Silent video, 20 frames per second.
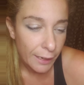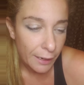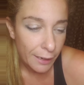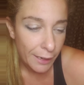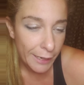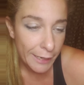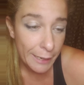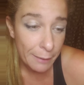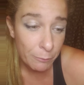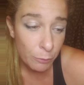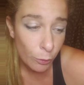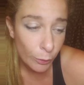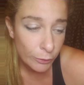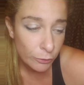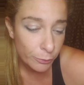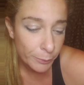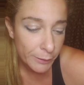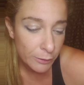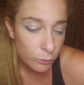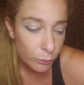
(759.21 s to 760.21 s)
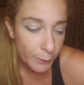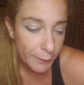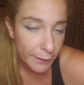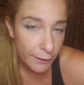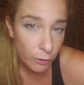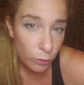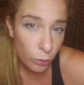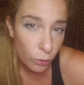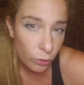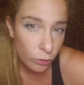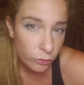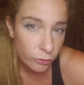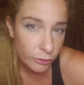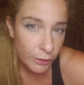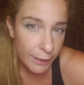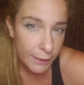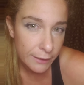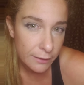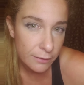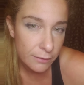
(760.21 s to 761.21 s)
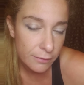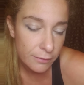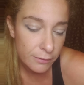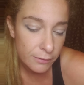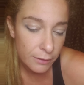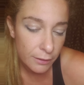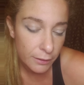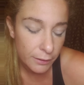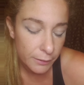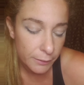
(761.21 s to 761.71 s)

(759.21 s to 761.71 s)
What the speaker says: I am going to be doing an all signs,